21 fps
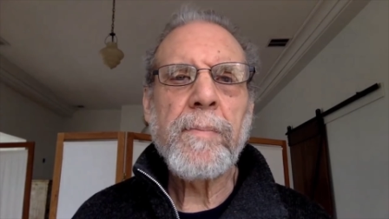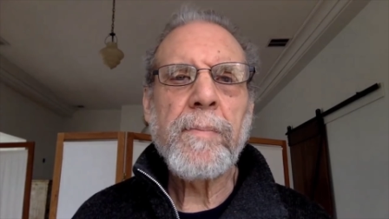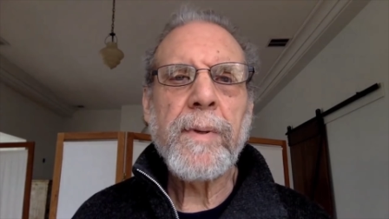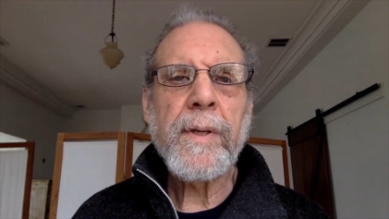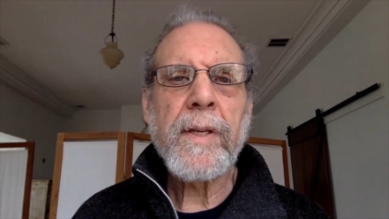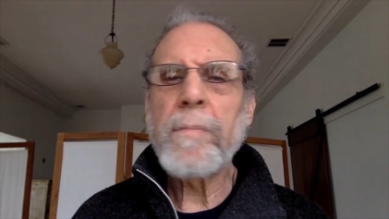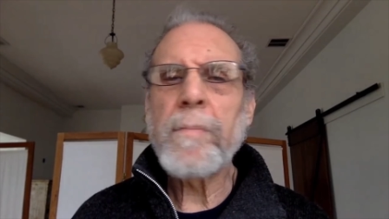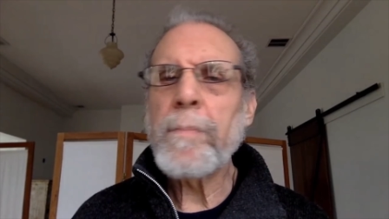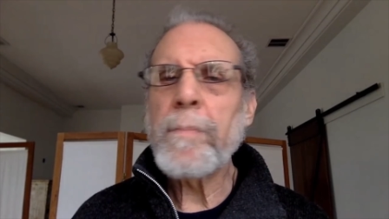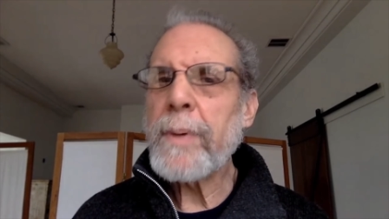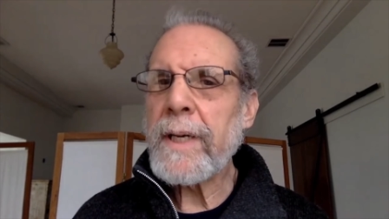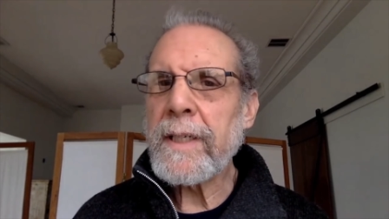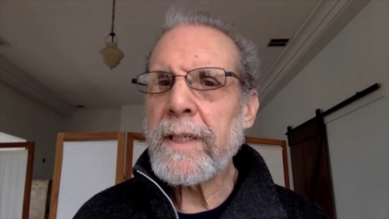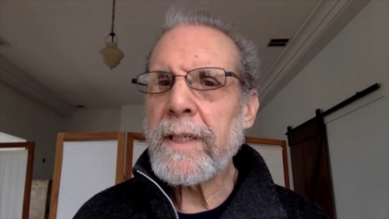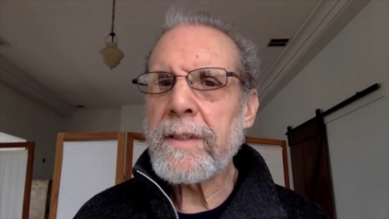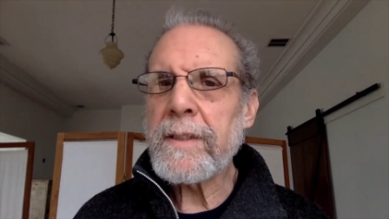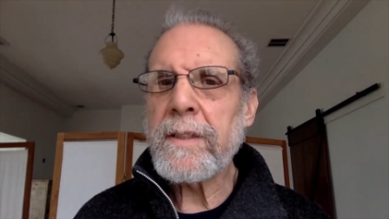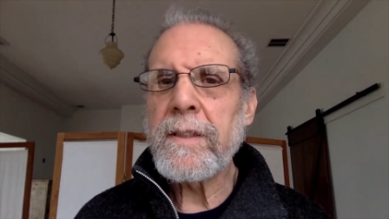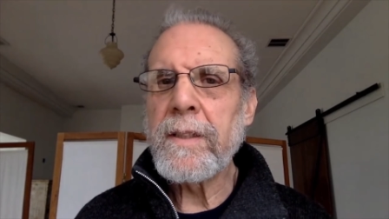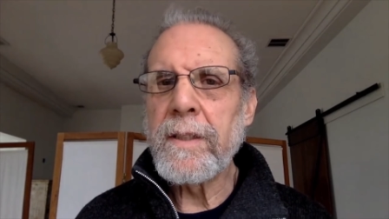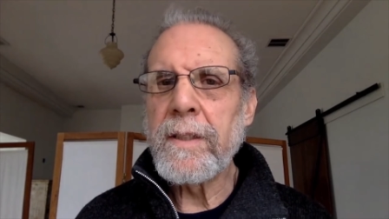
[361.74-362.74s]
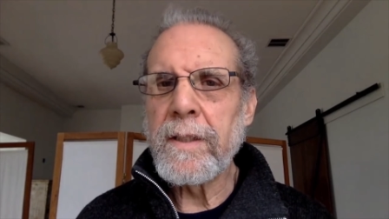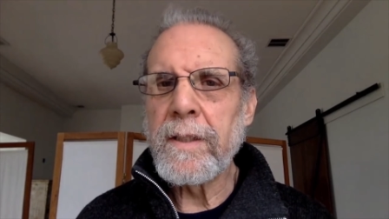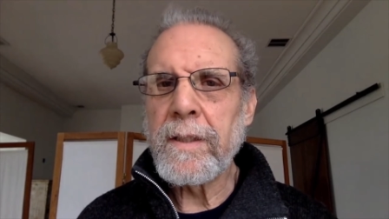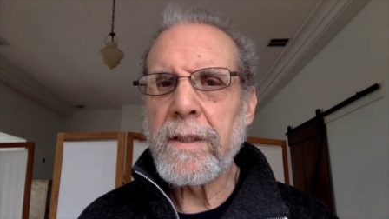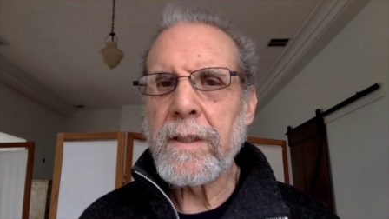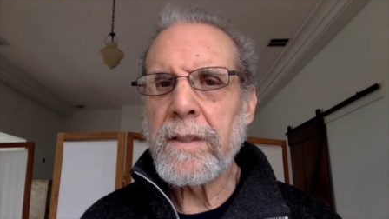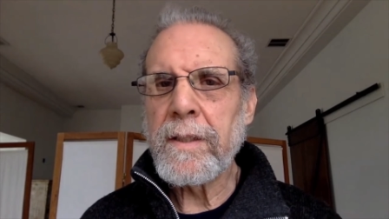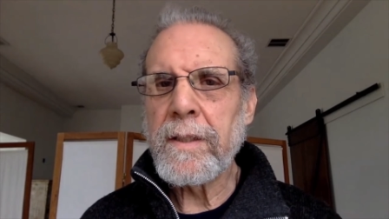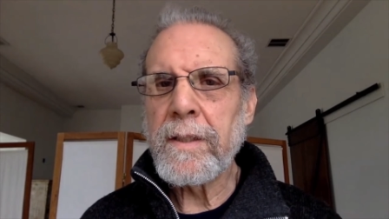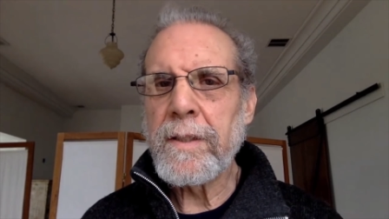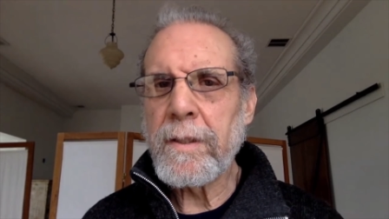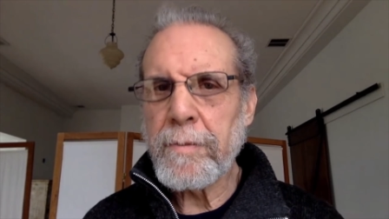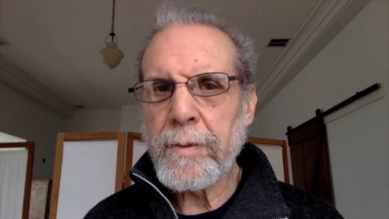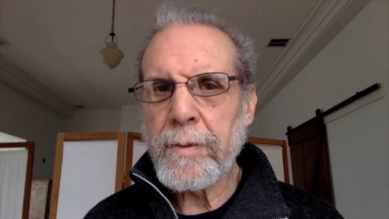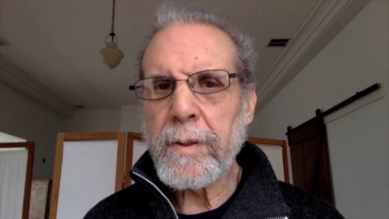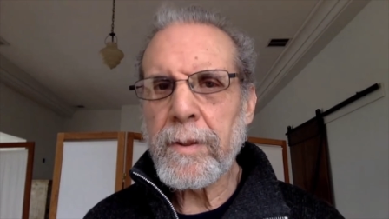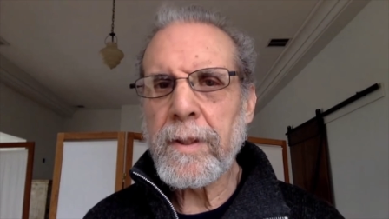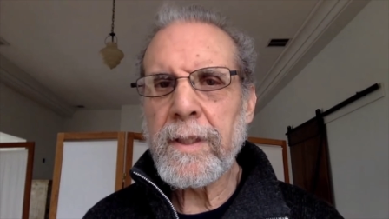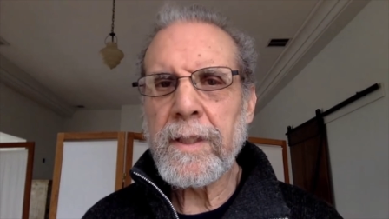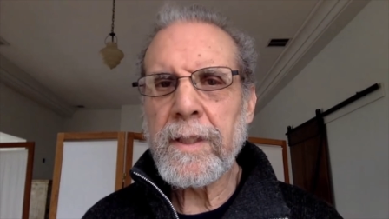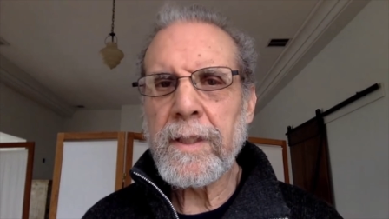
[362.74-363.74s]
be impacted
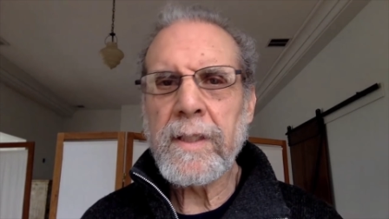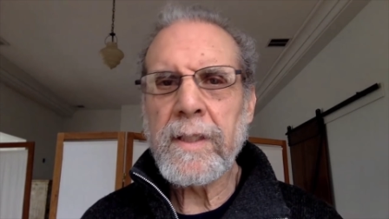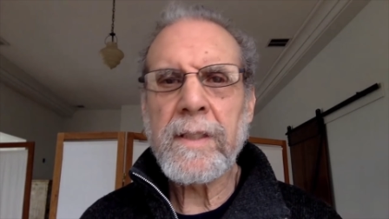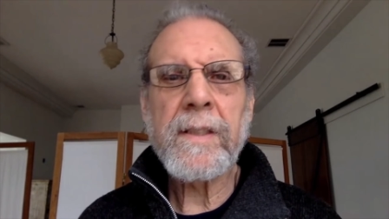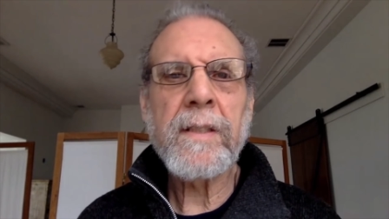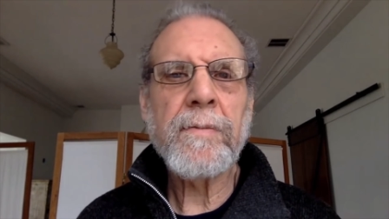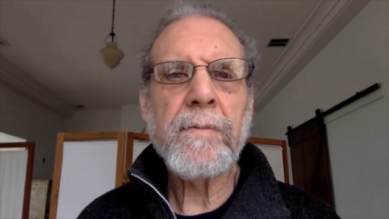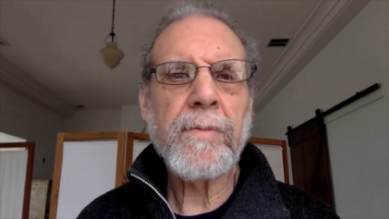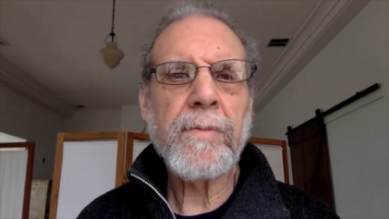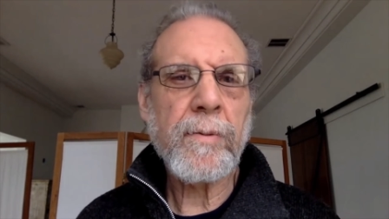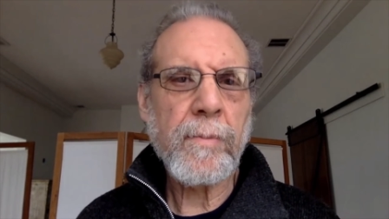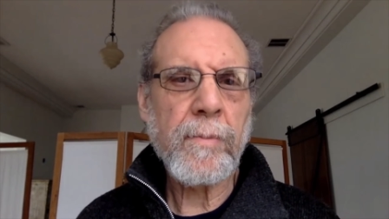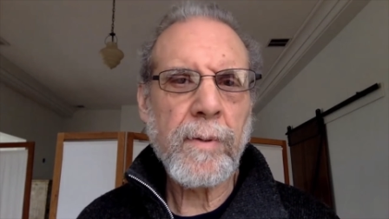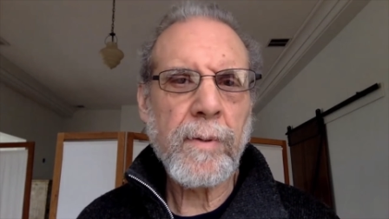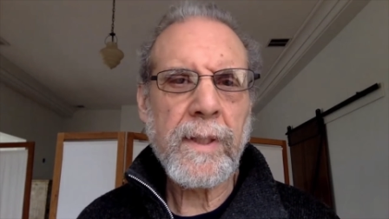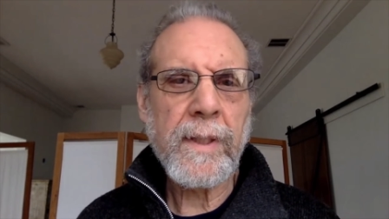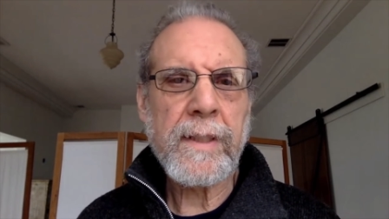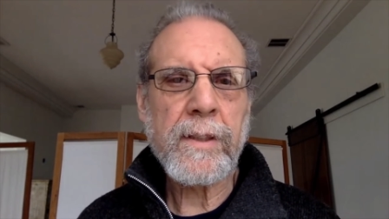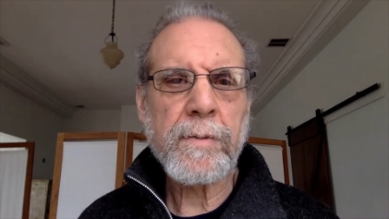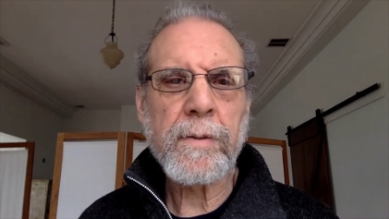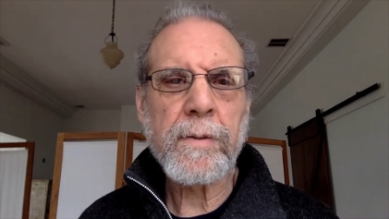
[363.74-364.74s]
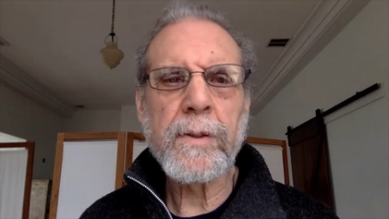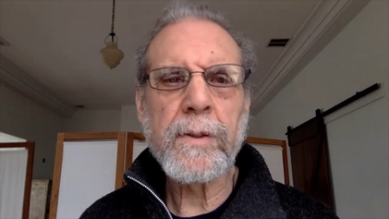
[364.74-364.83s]
differently and at different rates.